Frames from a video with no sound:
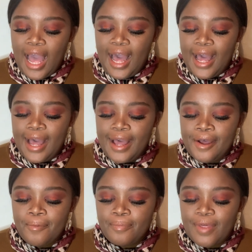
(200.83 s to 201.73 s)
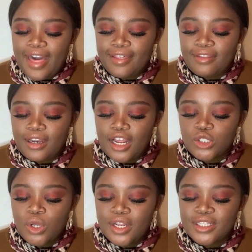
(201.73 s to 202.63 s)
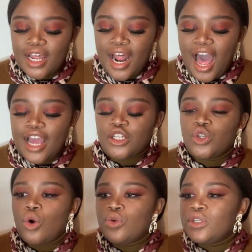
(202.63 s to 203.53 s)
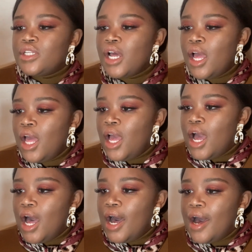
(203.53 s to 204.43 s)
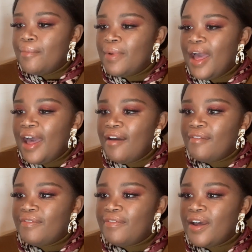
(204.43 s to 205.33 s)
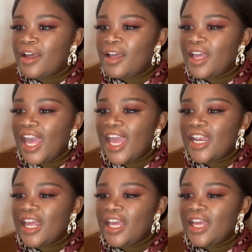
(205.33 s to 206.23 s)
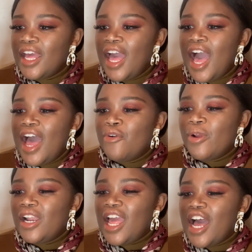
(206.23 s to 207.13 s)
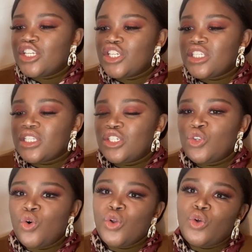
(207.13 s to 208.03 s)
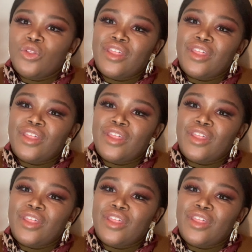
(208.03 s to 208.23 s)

And then the next one is that I don't have any, really, I just adore you.